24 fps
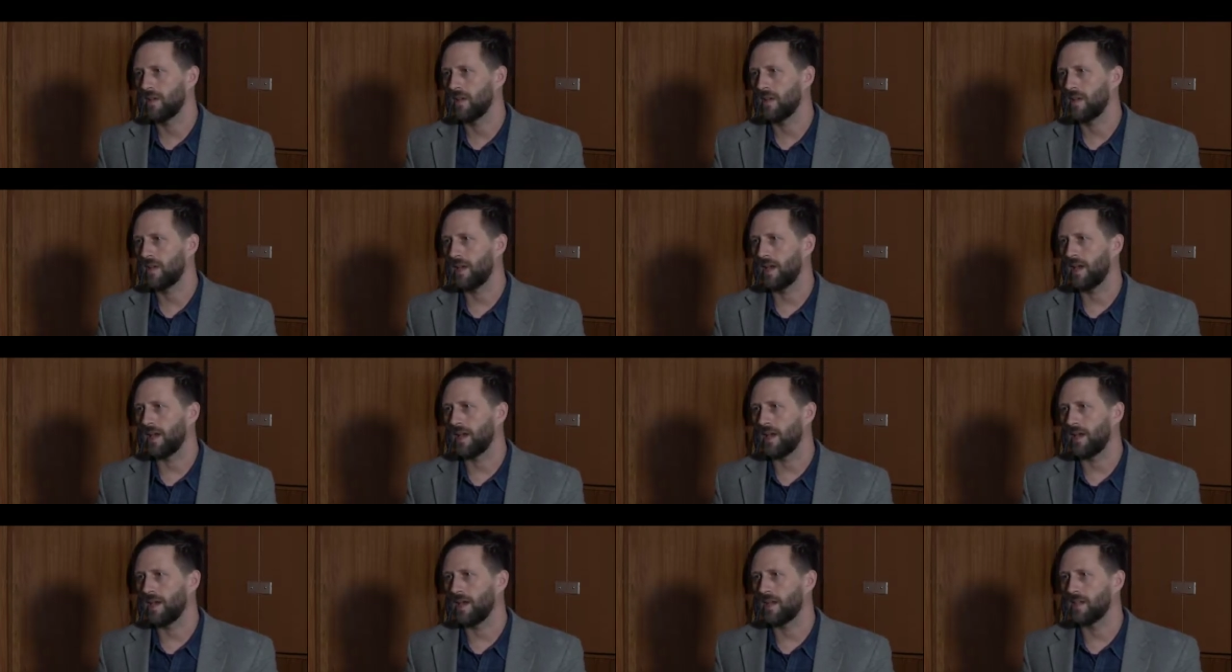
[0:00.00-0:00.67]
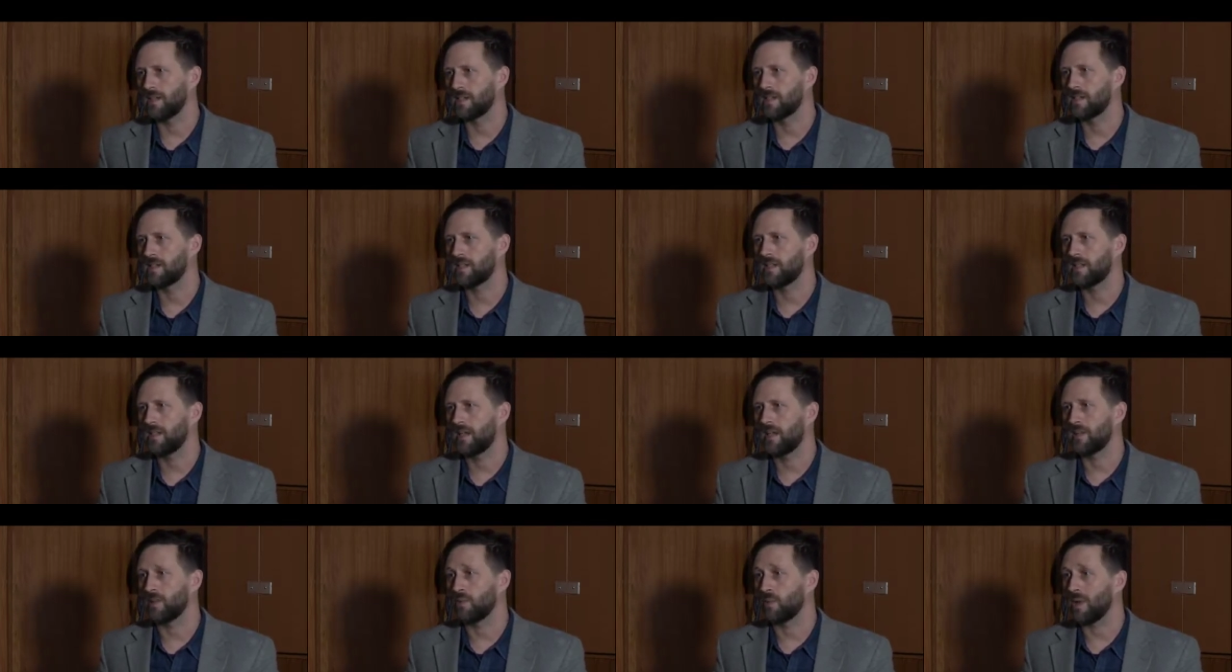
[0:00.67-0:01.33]
and
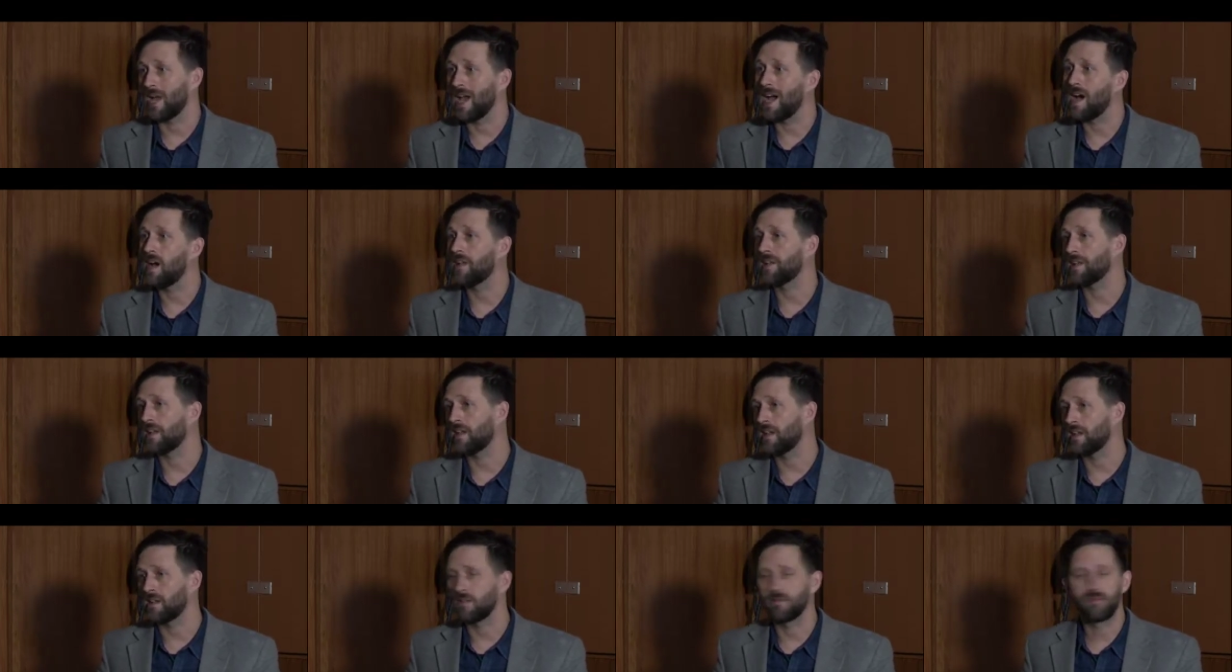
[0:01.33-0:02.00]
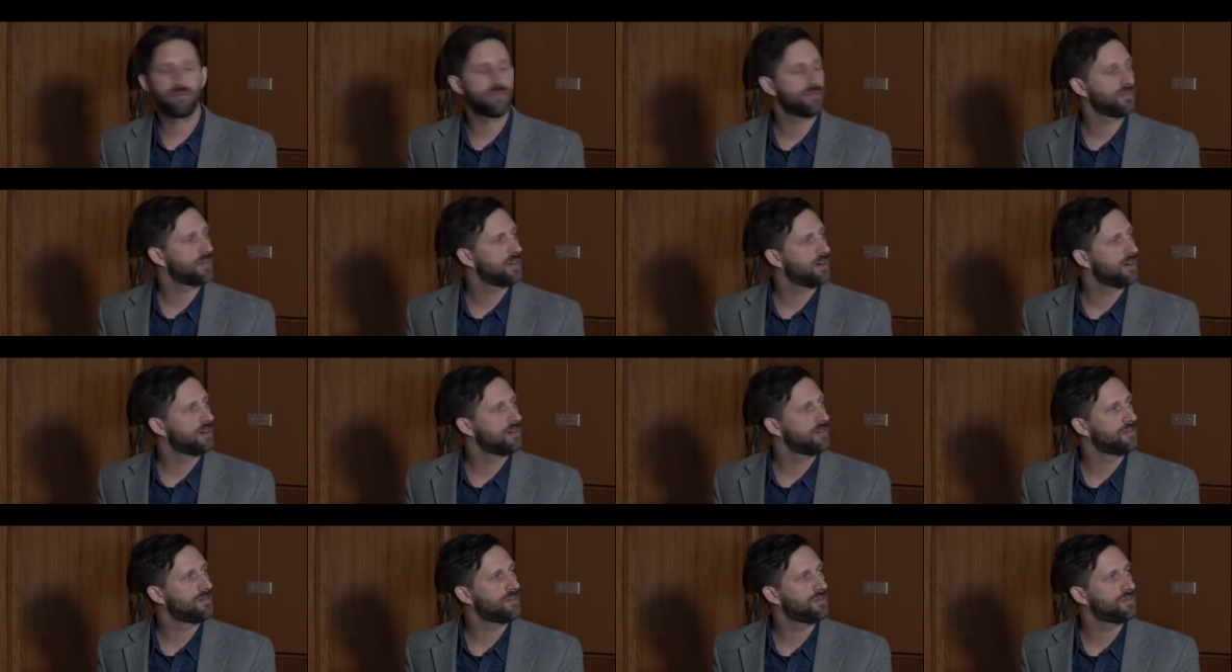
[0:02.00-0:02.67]
the reality
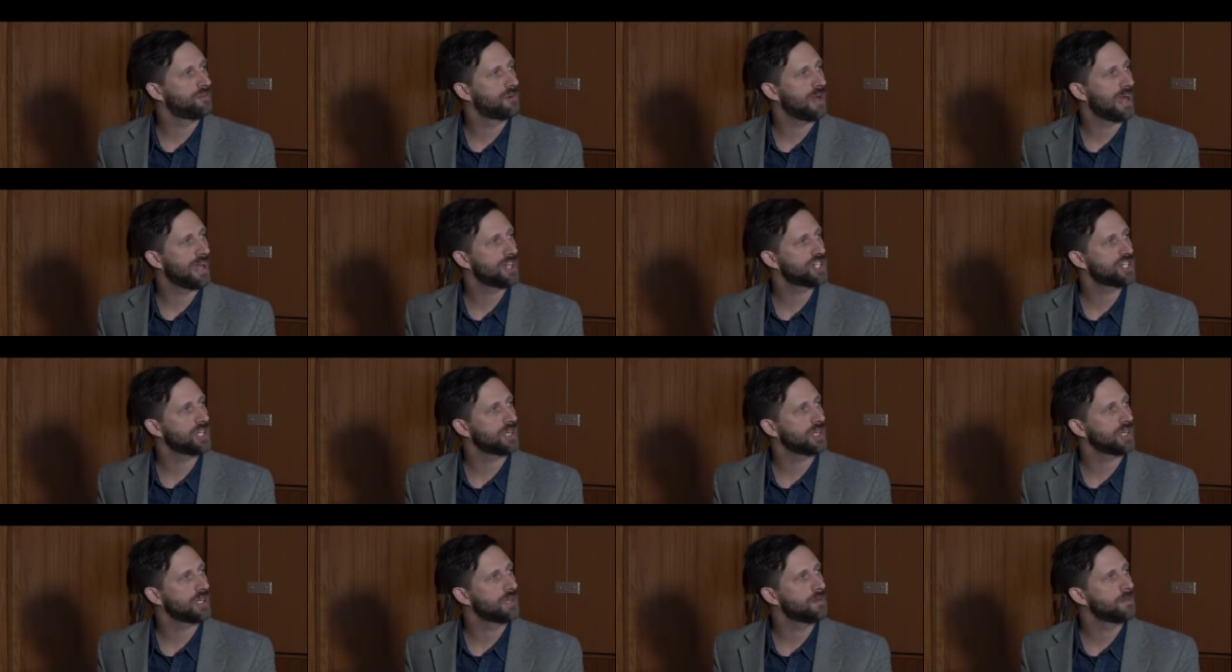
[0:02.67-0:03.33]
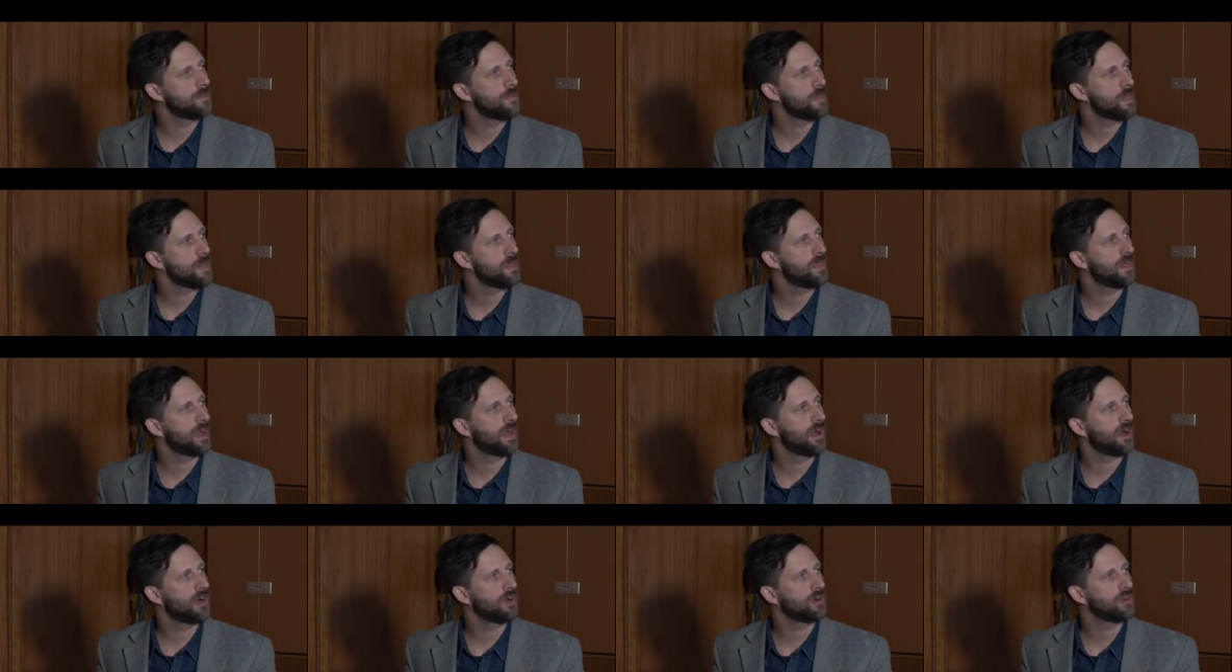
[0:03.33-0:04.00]
of ranching
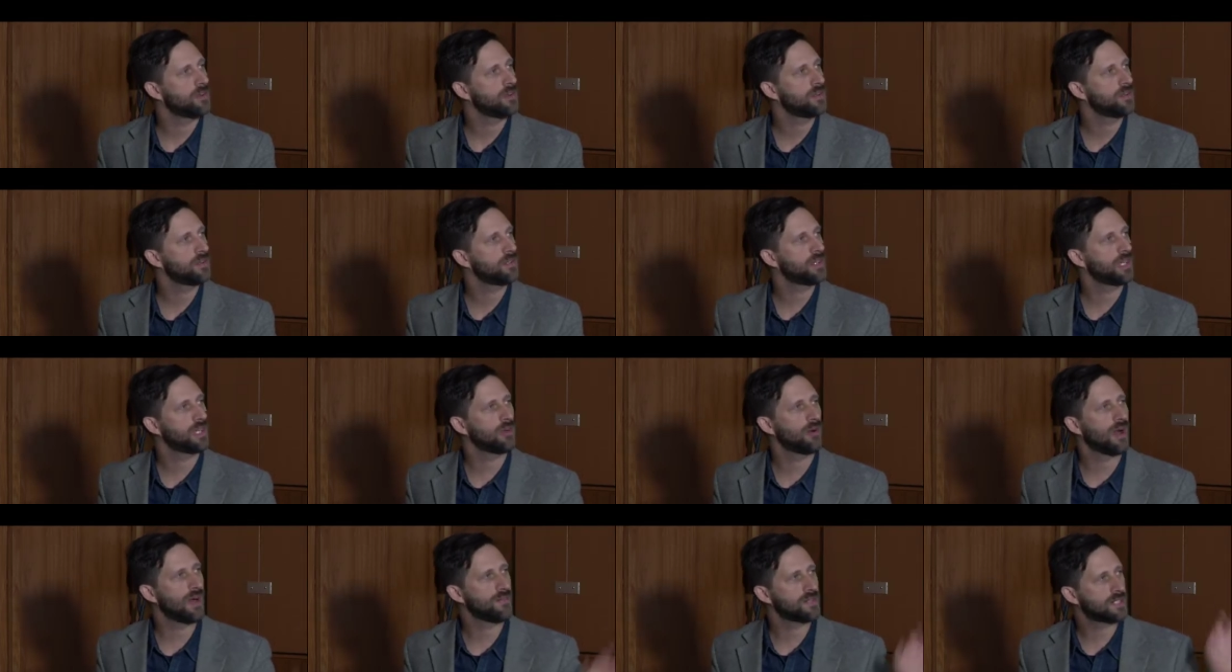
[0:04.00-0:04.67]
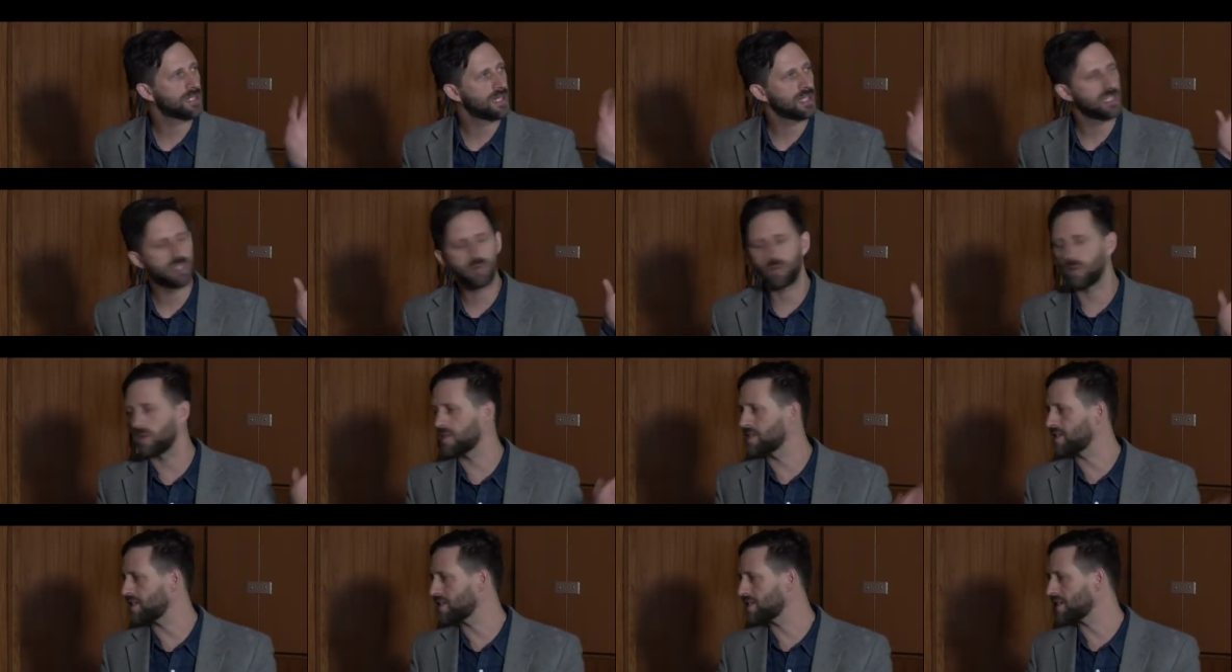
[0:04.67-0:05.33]
there, they gravitate
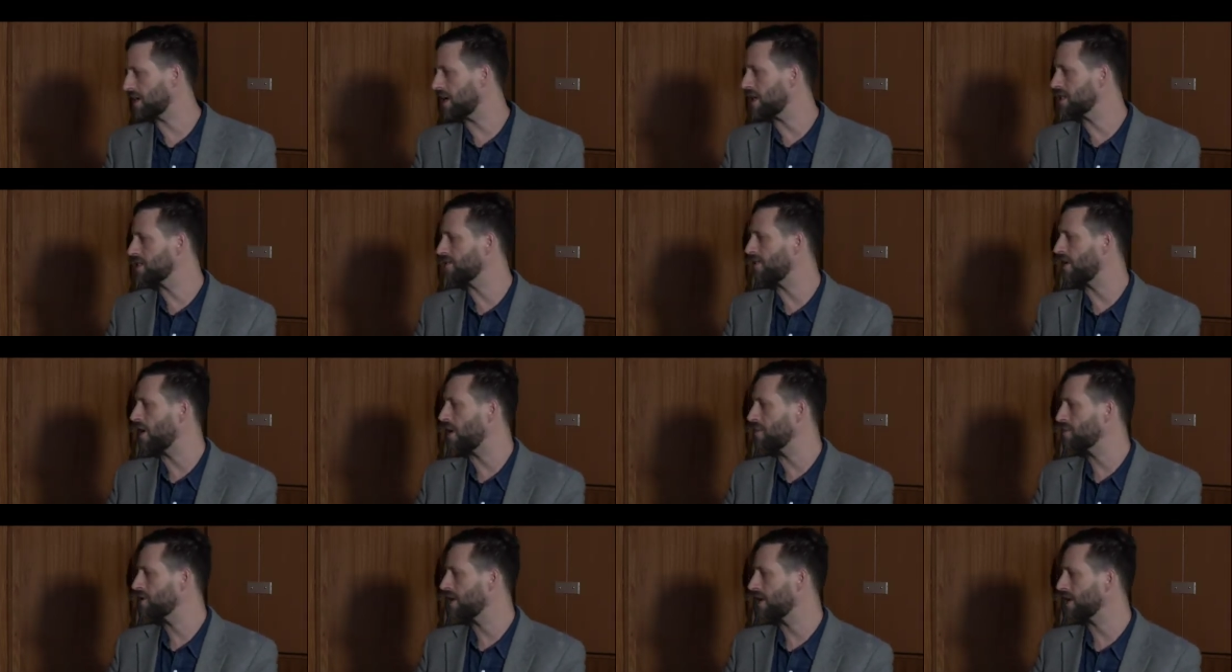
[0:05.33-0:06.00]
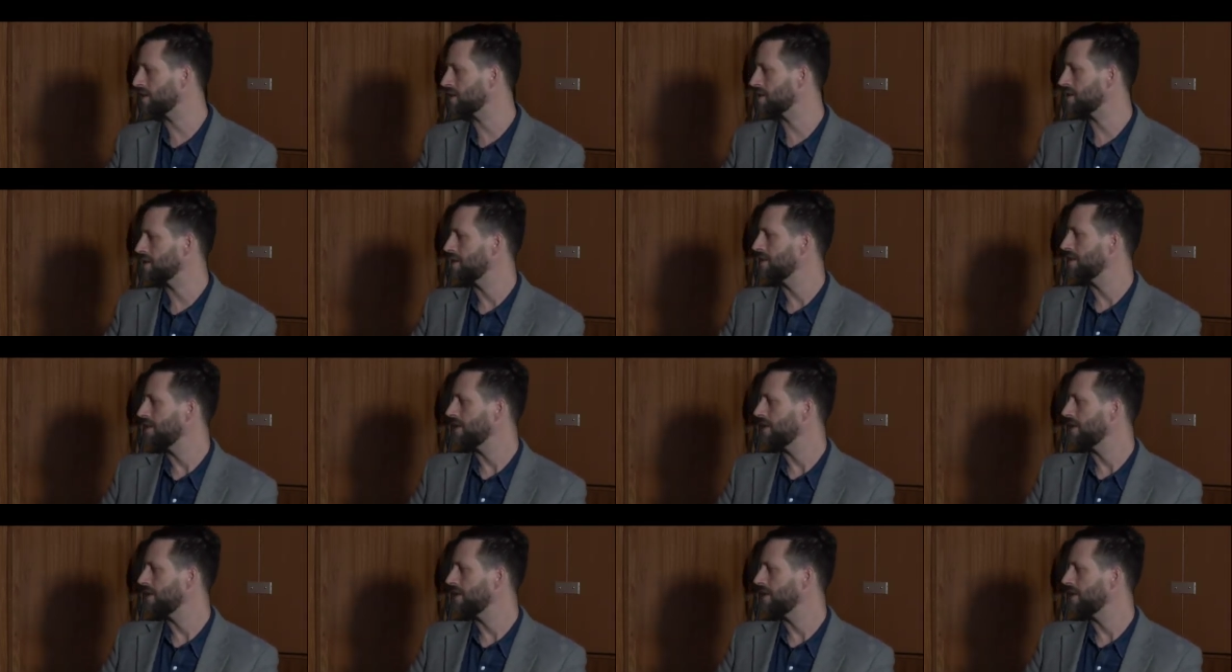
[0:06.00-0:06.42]
towards these kinds of objects.